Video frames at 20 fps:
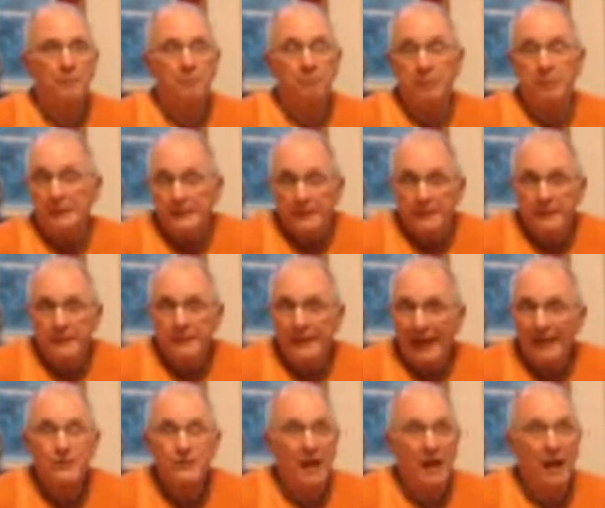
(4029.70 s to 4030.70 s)
But
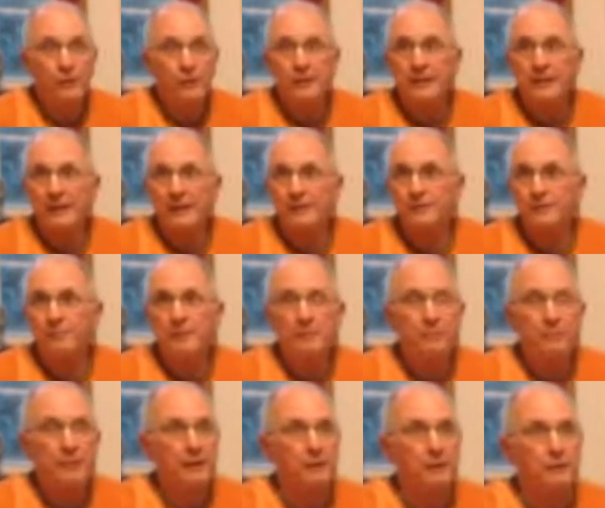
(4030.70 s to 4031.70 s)
that's how you get to be
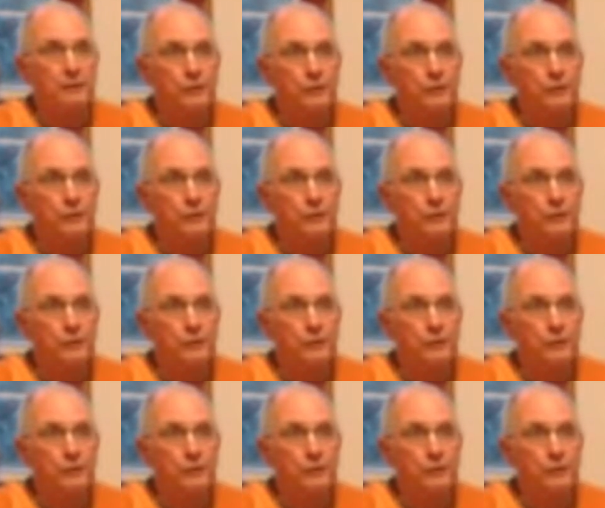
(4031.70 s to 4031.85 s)
better.